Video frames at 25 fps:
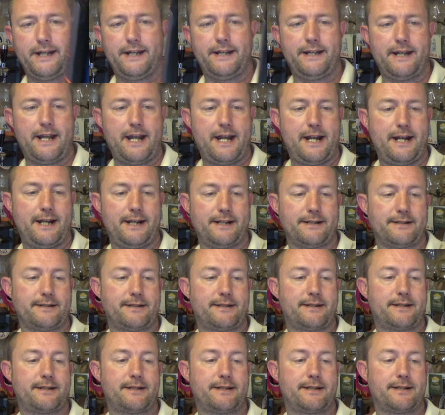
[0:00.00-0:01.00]
in at
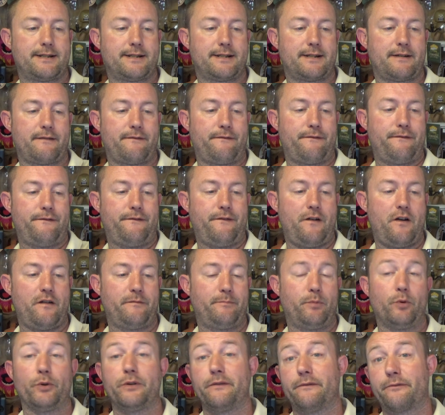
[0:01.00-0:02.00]

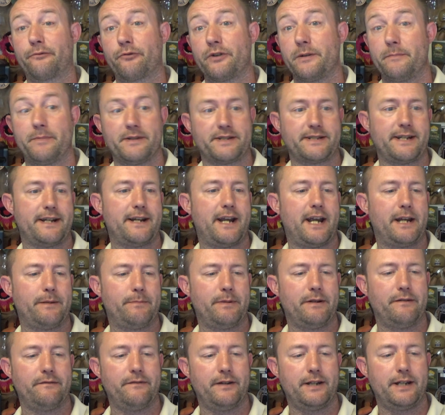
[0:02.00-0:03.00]
5.3%
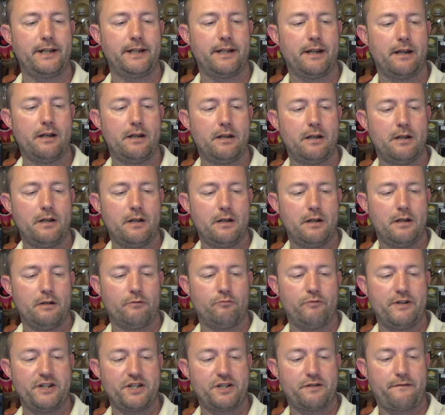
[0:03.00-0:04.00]
ABV,
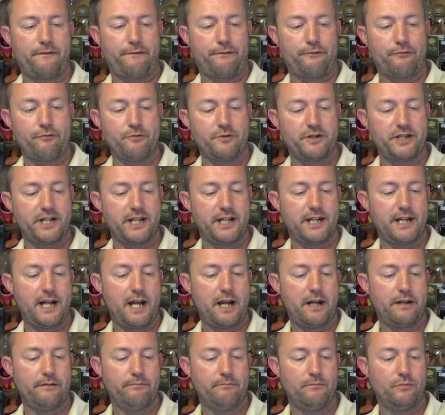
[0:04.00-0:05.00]
rich, fruity
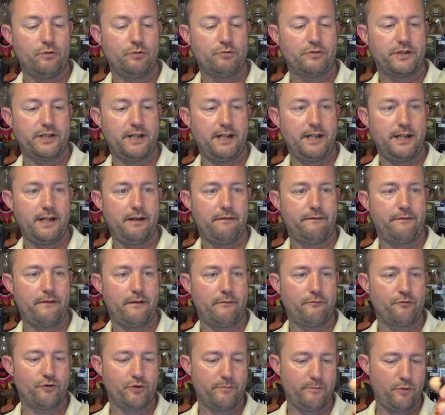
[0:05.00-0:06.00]
and malty,
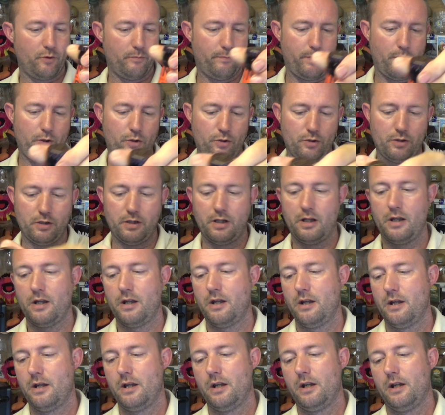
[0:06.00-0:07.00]
500ml bottle.
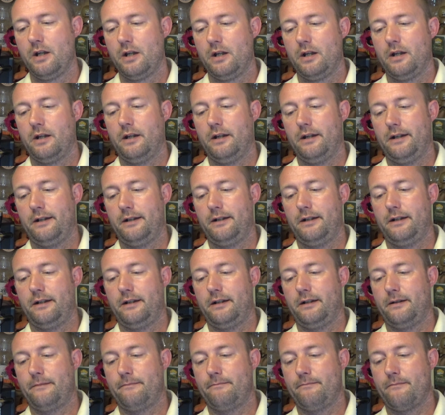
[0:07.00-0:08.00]

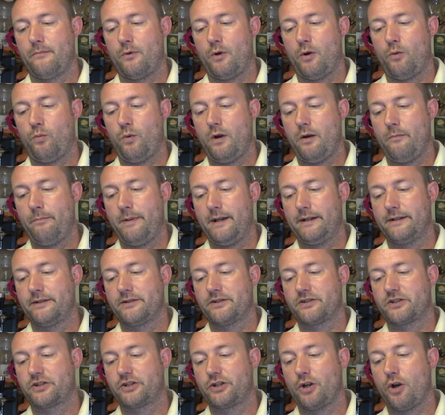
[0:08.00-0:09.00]
Um, a
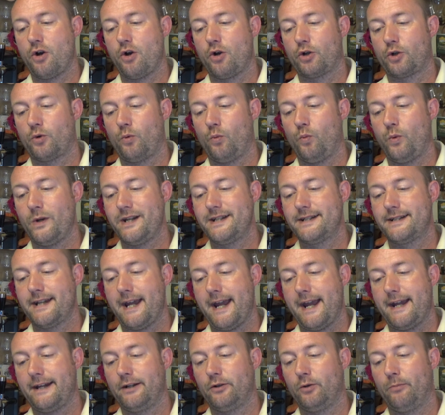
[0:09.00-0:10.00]
well-balanced dark winter
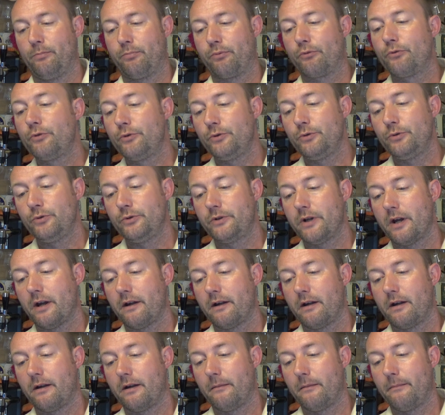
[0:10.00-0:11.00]
ale brewed
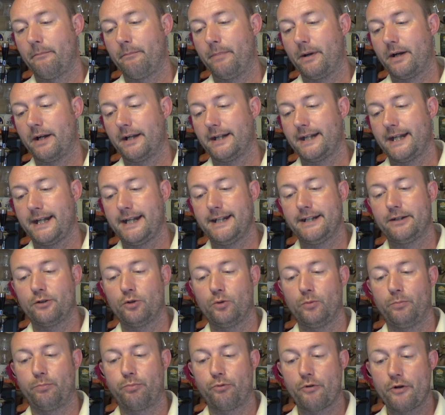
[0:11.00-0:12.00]
by
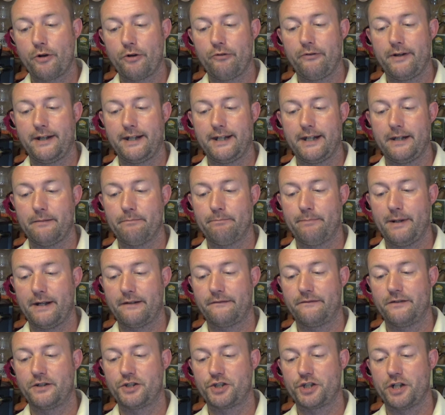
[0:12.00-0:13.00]
Eagle Brewery in
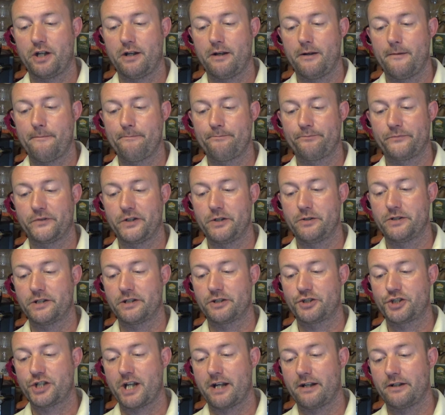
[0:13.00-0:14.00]
Bedfordshire
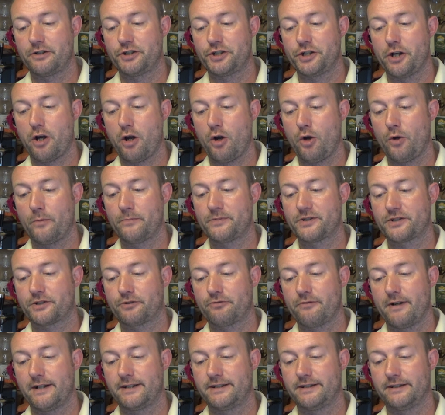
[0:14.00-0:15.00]
using Challenger hops
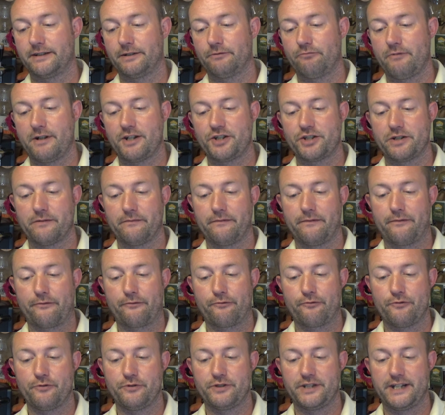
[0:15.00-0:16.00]
creating a rich and
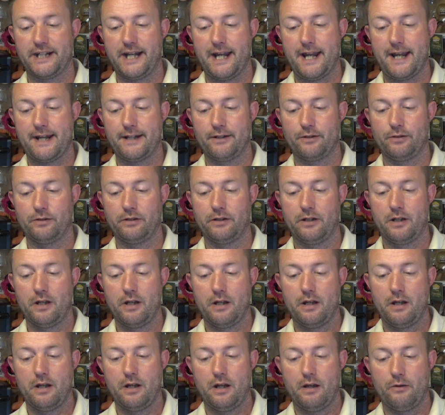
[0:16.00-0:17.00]
fruity ale
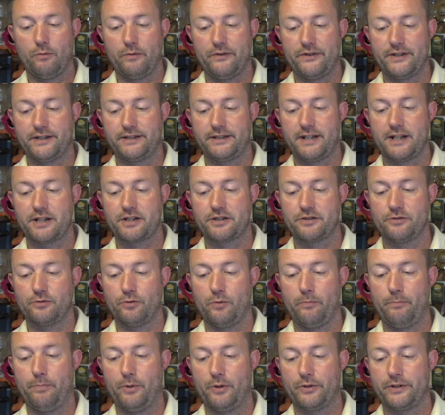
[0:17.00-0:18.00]
with
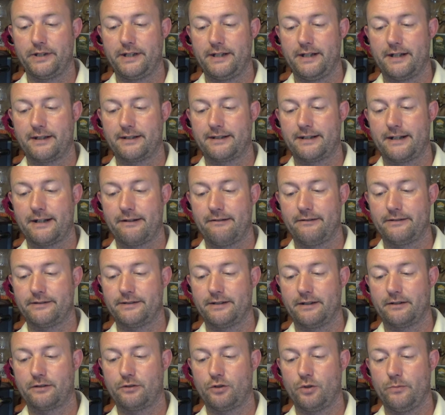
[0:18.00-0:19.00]
additional body and
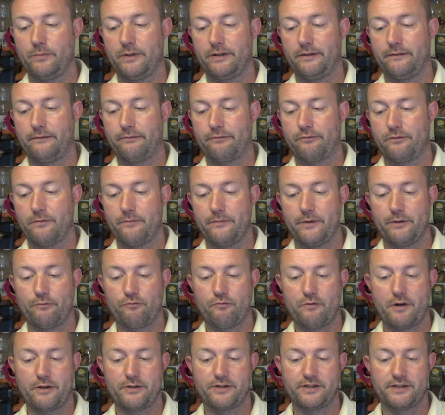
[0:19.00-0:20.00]
character coming from the
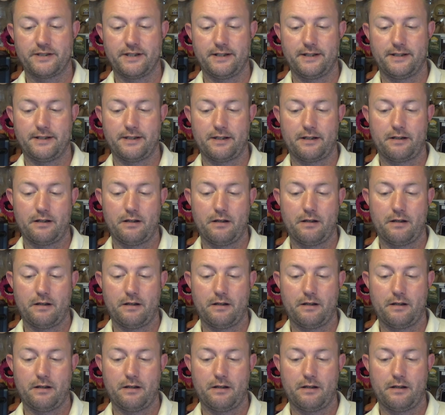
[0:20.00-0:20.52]
roasted